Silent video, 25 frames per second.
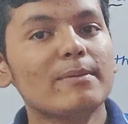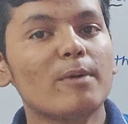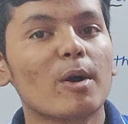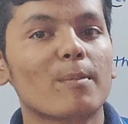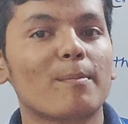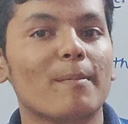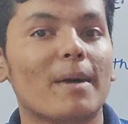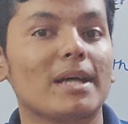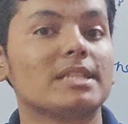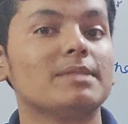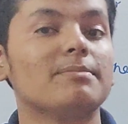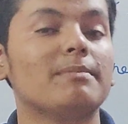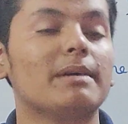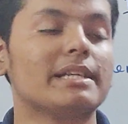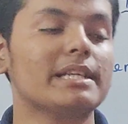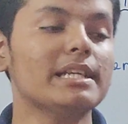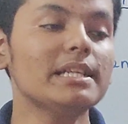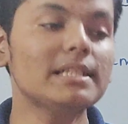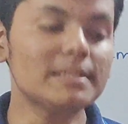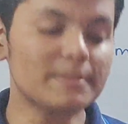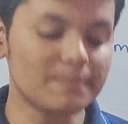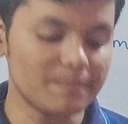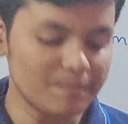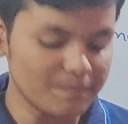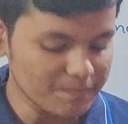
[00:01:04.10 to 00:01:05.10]
about
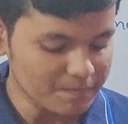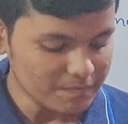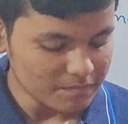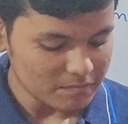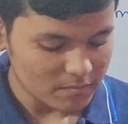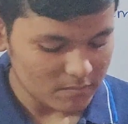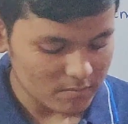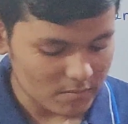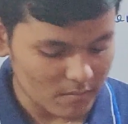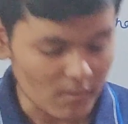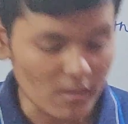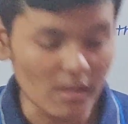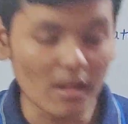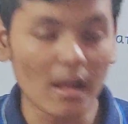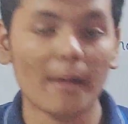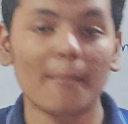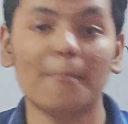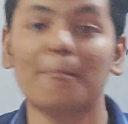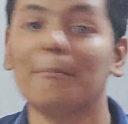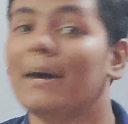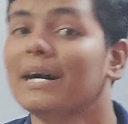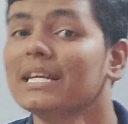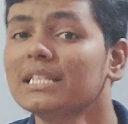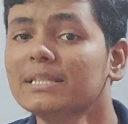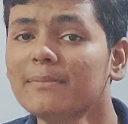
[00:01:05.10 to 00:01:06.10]
mathematics.
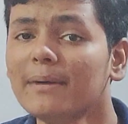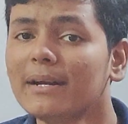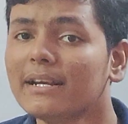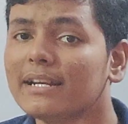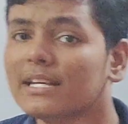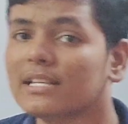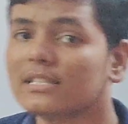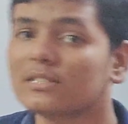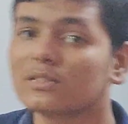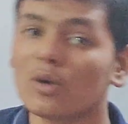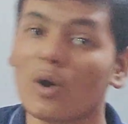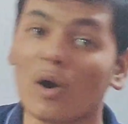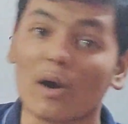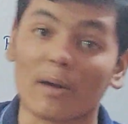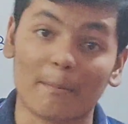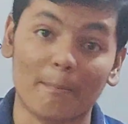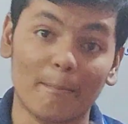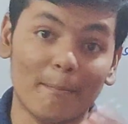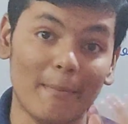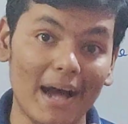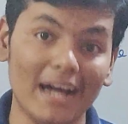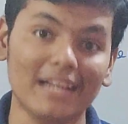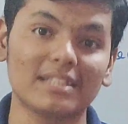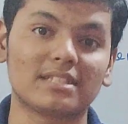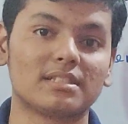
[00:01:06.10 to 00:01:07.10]
Mathematics or
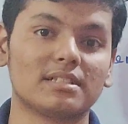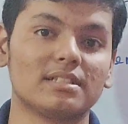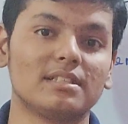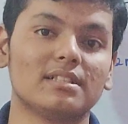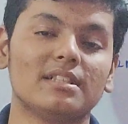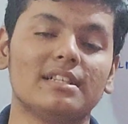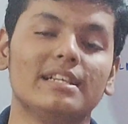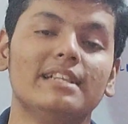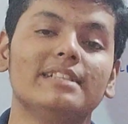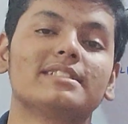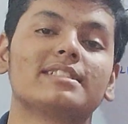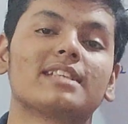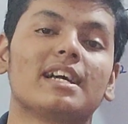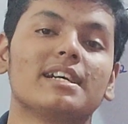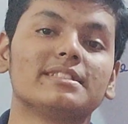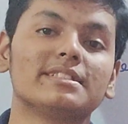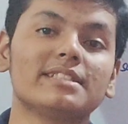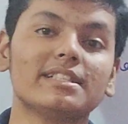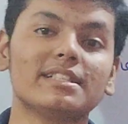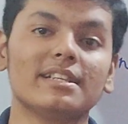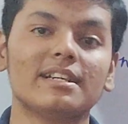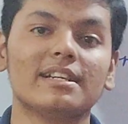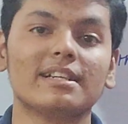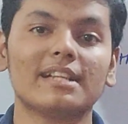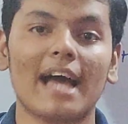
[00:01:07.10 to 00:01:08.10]
math is
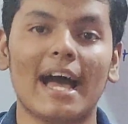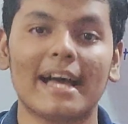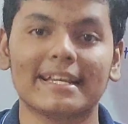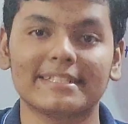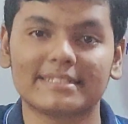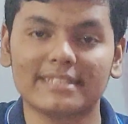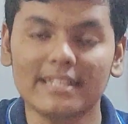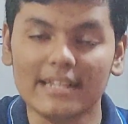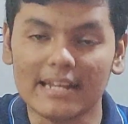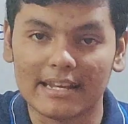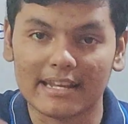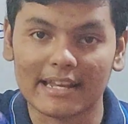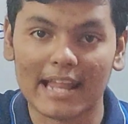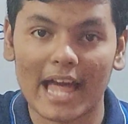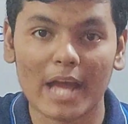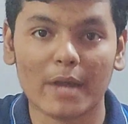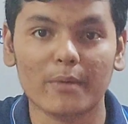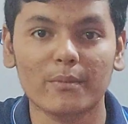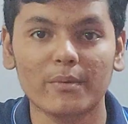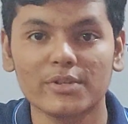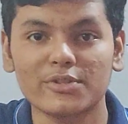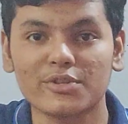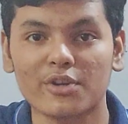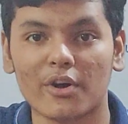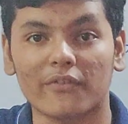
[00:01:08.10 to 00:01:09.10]
considered as the
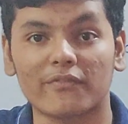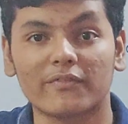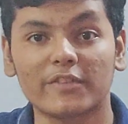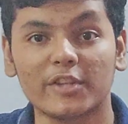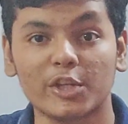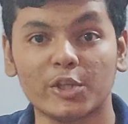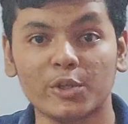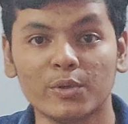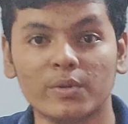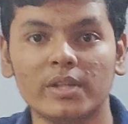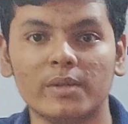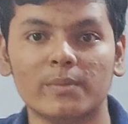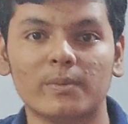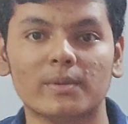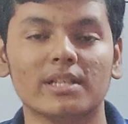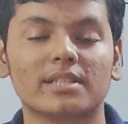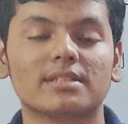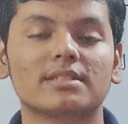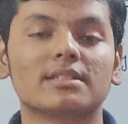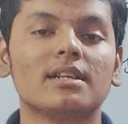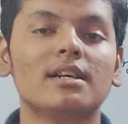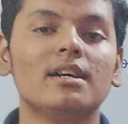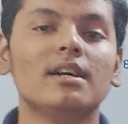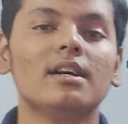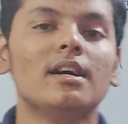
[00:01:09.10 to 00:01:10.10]
language of the
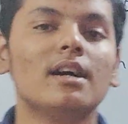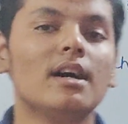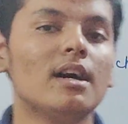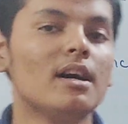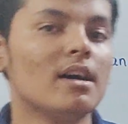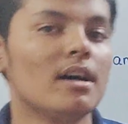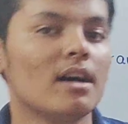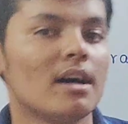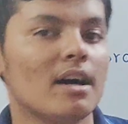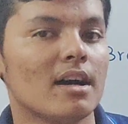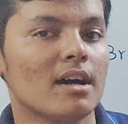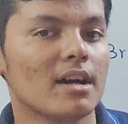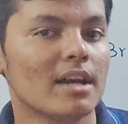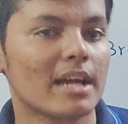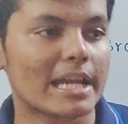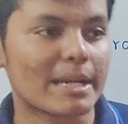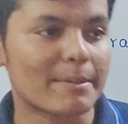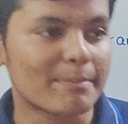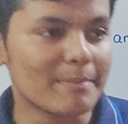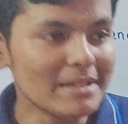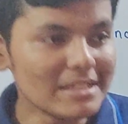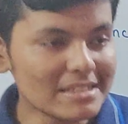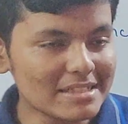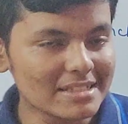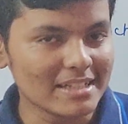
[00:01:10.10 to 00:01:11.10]
universe.
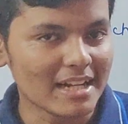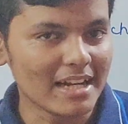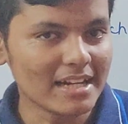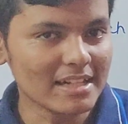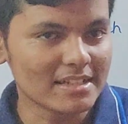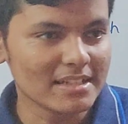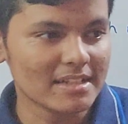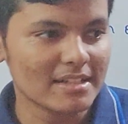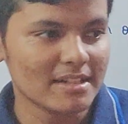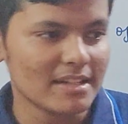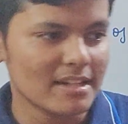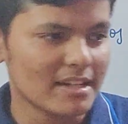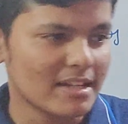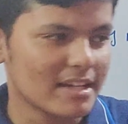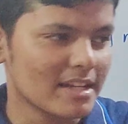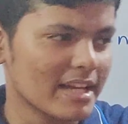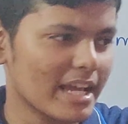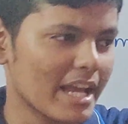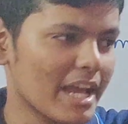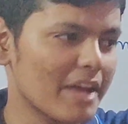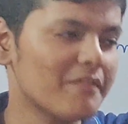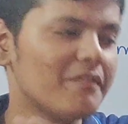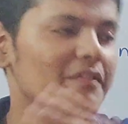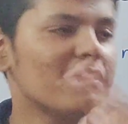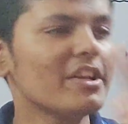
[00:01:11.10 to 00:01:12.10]
It means that
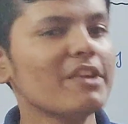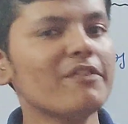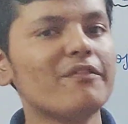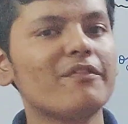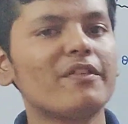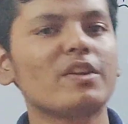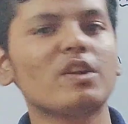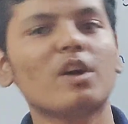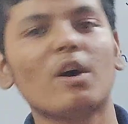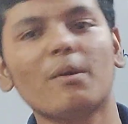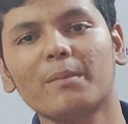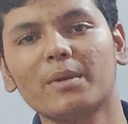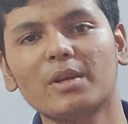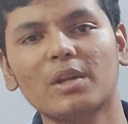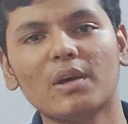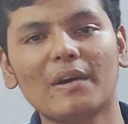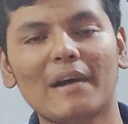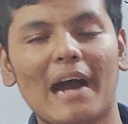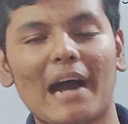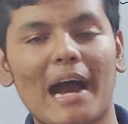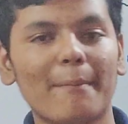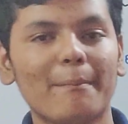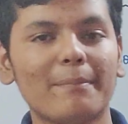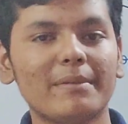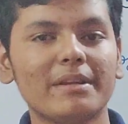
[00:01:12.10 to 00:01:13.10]
every phenomenon
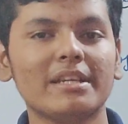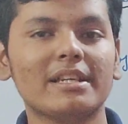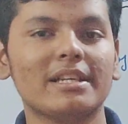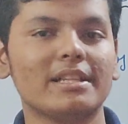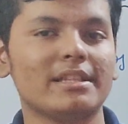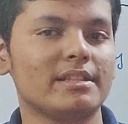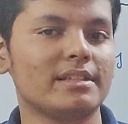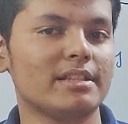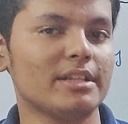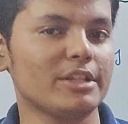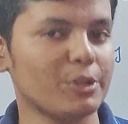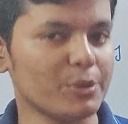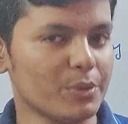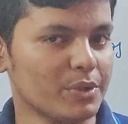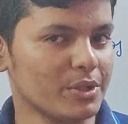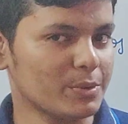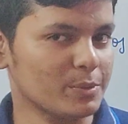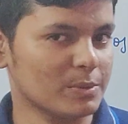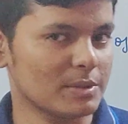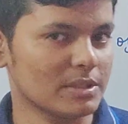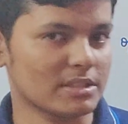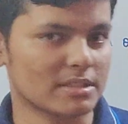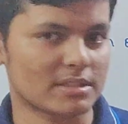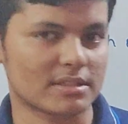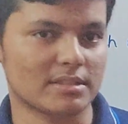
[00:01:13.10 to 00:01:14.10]
happening in the
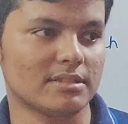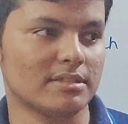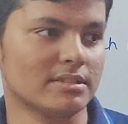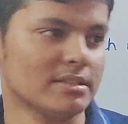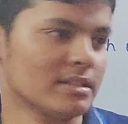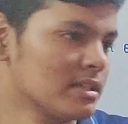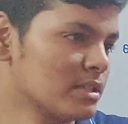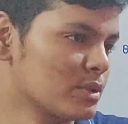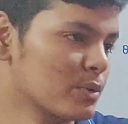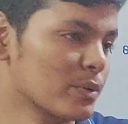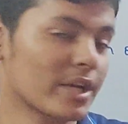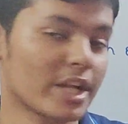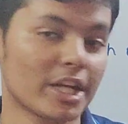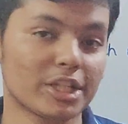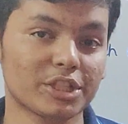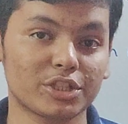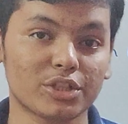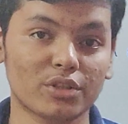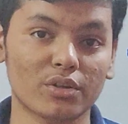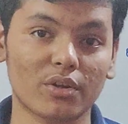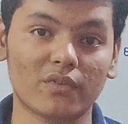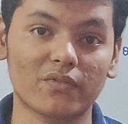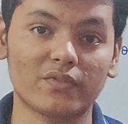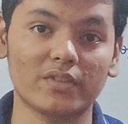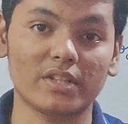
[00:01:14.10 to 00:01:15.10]
universe, the
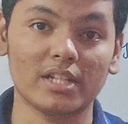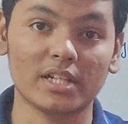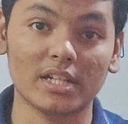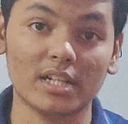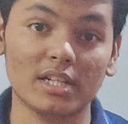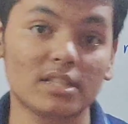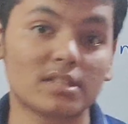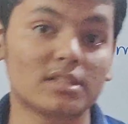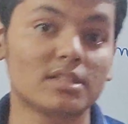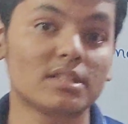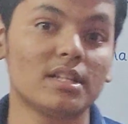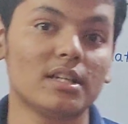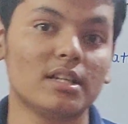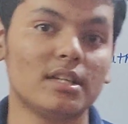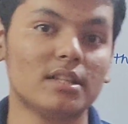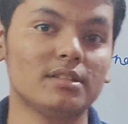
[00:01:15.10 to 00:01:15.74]
rotation of the earth,